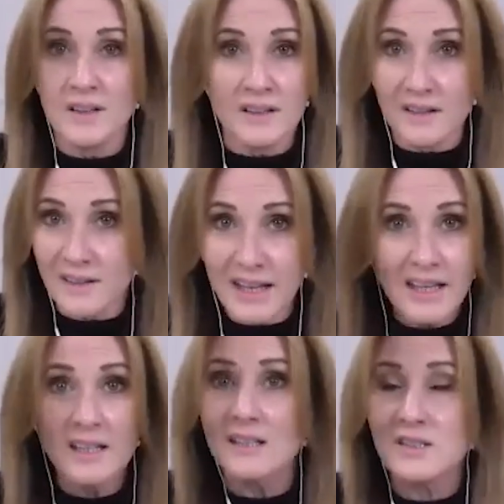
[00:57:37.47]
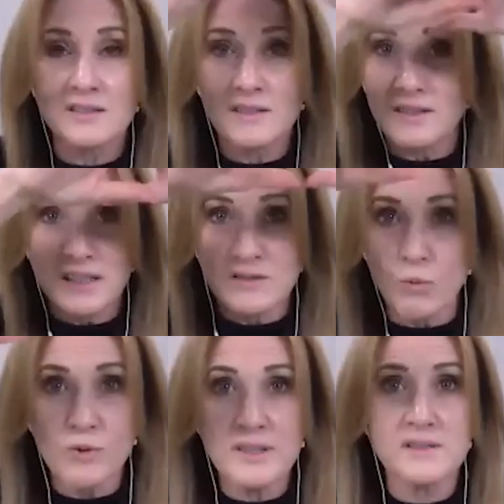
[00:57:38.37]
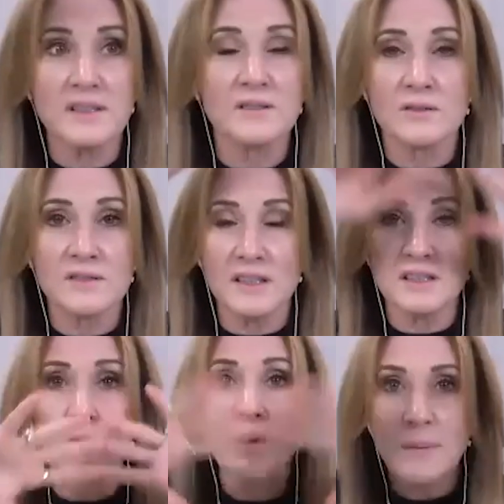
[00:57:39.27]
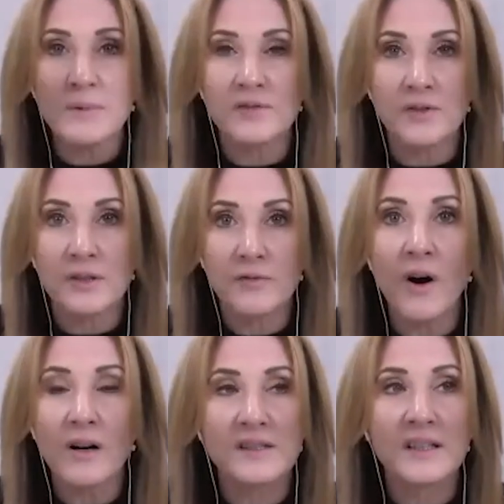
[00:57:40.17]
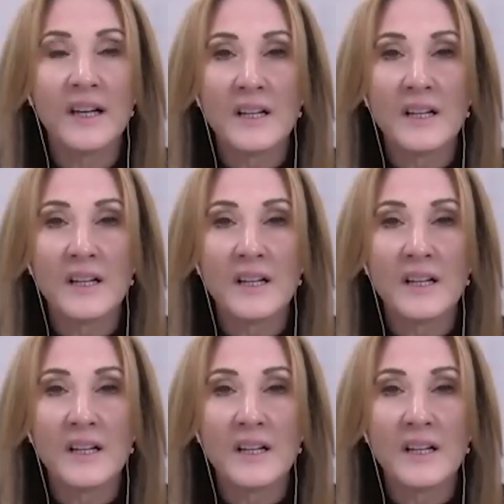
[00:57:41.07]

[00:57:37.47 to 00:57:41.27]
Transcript: The, the anger, these warning signals, it all happens very fast.